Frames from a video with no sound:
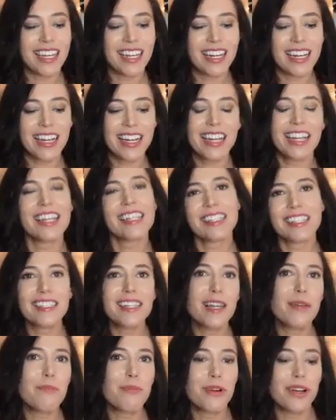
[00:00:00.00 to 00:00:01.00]
it is
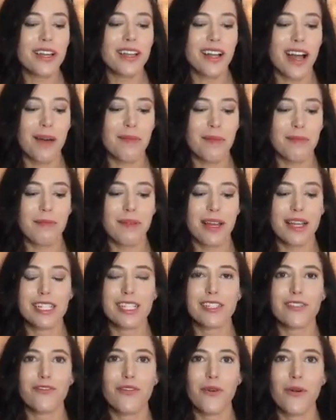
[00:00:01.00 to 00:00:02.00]
still a pretty
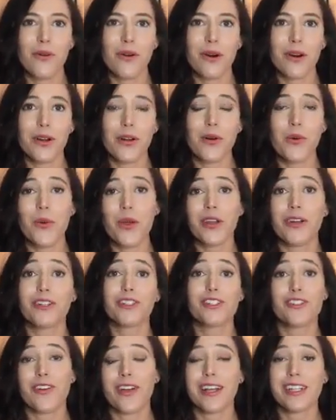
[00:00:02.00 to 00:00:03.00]
commonplace for queer
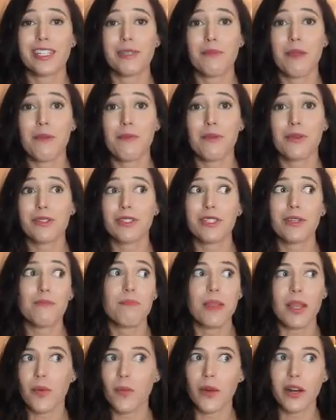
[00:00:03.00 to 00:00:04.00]
and trans people to
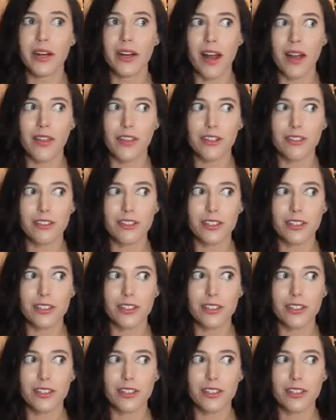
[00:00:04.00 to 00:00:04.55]
meet one another,